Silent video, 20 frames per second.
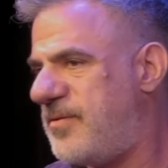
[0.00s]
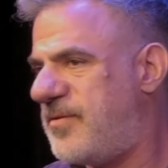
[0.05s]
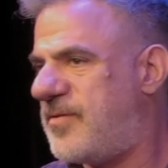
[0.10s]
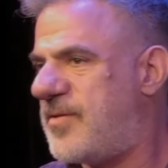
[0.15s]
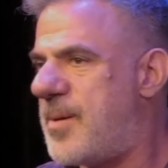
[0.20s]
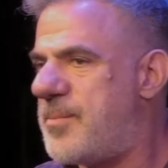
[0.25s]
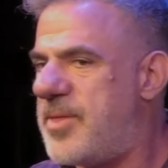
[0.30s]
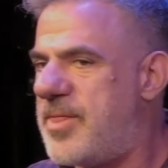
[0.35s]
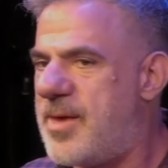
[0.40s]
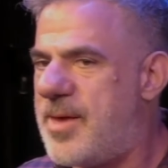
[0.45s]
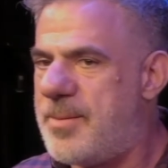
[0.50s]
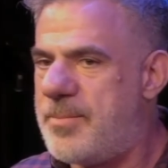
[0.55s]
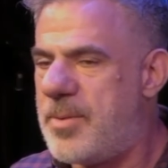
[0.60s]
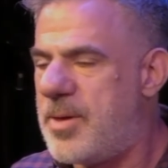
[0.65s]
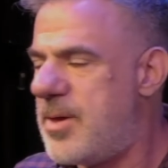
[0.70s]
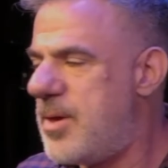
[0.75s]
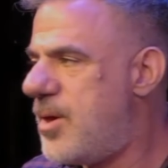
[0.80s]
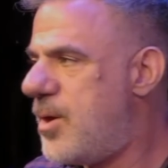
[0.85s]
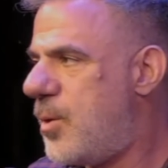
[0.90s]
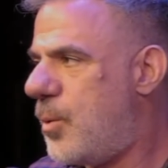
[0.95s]
Some of
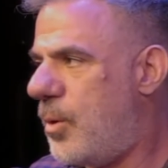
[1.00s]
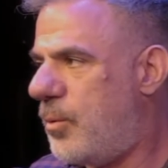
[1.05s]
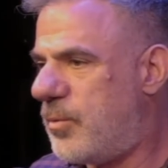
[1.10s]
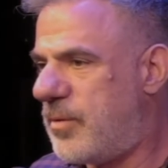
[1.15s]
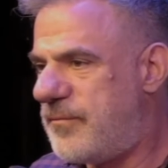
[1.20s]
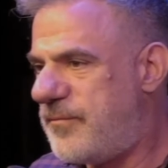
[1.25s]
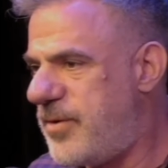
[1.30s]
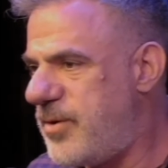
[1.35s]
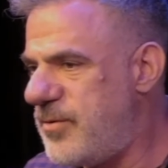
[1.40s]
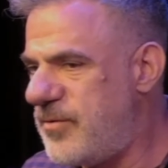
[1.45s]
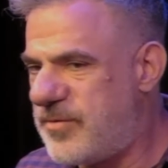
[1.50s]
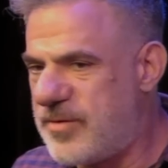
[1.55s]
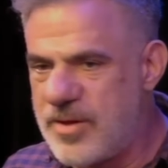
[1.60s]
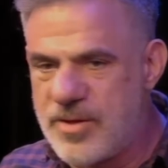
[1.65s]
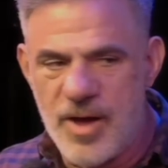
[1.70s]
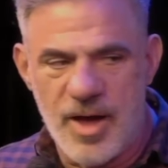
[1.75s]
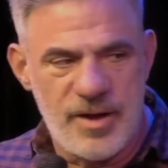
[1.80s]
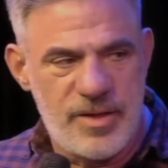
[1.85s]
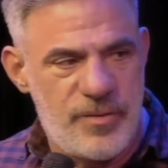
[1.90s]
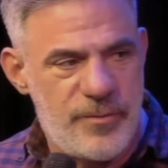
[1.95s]
them will refuse to
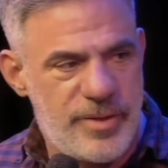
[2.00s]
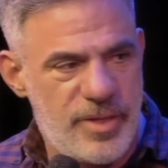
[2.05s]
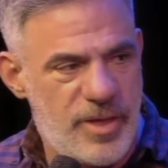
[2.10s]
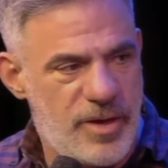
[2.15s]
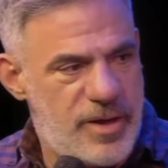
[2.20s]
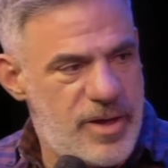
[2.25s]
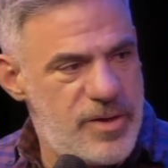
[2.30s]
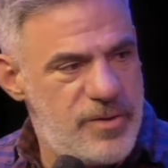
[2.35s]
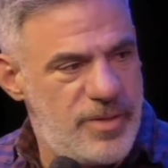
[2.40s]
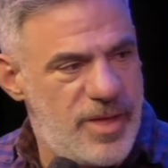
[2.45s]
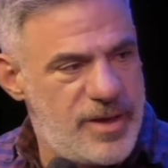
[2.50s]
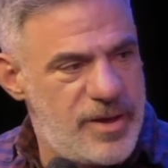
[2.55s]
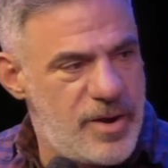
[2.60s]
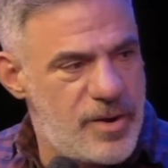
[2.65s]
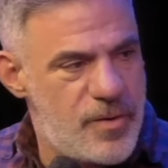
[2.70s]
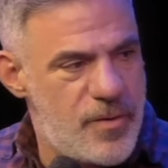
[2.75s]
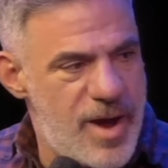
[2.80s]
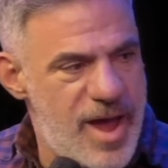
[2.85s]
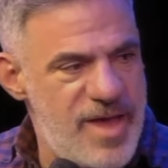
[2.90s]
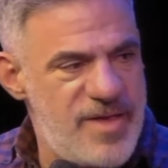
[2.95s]
talk to you and look at you like
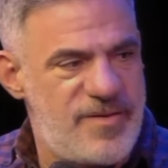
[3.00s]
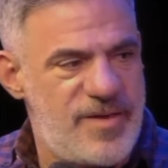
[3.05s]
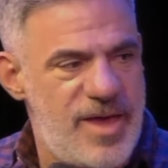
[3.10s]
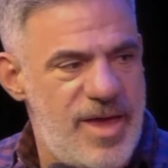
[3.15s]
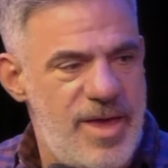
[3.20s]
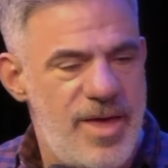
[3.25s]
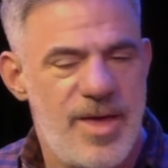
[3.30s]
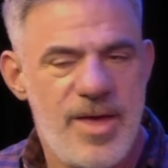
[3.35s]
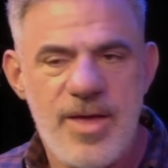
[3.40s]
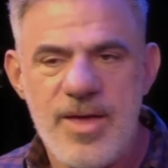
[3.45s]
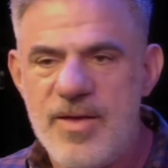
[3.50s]
you're crazy.